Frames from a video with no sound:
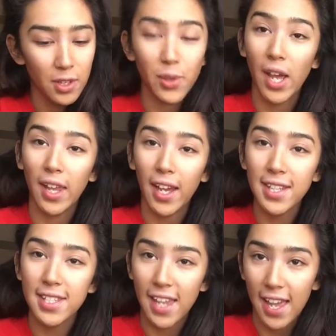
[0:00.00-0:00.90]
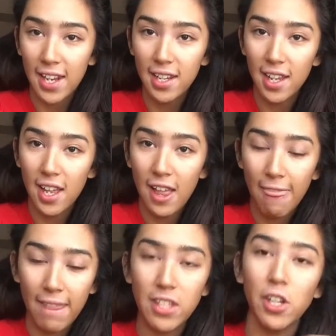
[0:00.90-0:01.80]
yeah, like I said,
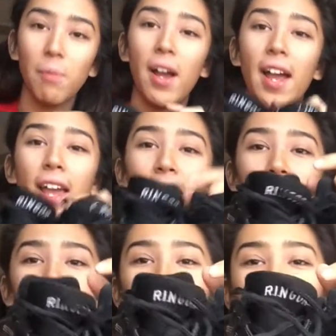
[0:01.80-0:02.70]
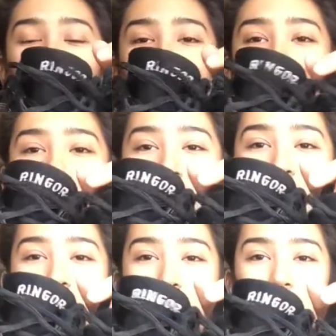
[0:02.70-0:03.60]
these are my current
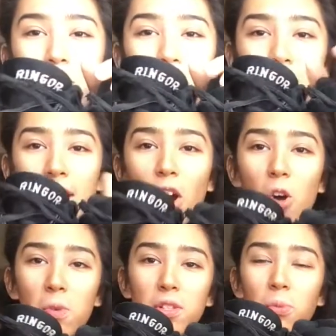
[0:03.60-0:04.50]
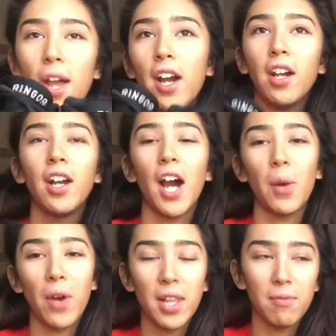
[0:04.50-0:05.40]
indoor shoes that I always wear. I
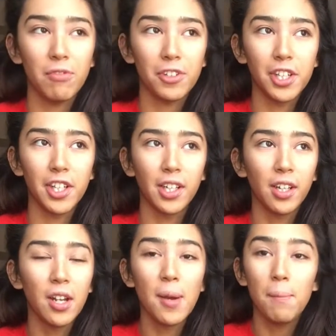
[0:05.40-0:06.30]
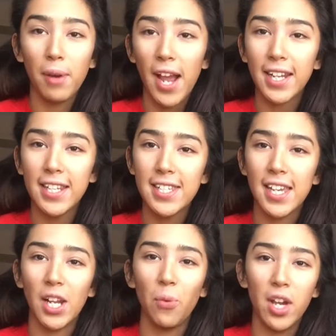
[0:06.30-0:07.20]
wear them for practice
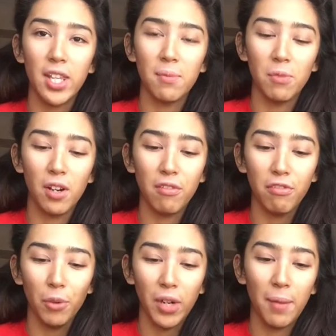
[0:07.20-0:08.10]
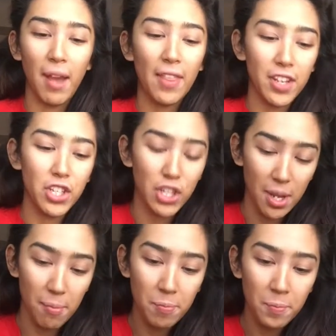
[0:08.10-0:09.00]
and I wear them for when I'm at the
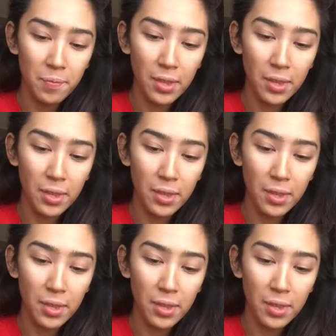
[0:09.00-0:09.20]
gym